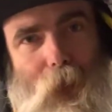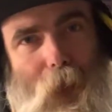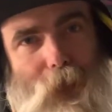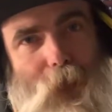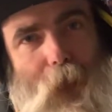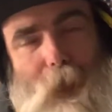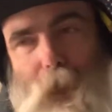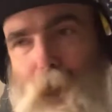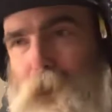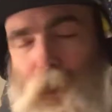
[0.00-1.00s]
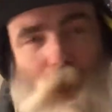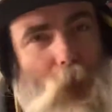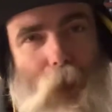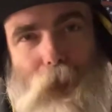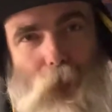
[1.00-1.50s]
Skateboards, and we'll
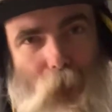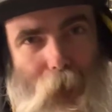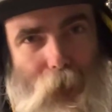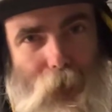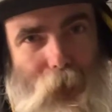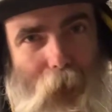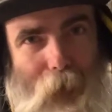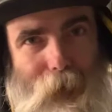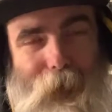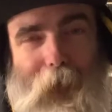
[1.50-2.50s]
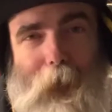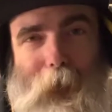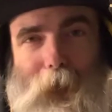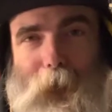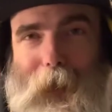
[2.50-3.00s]
have a grand old time. It'll be
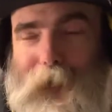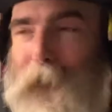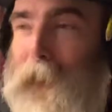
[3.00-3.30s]
great.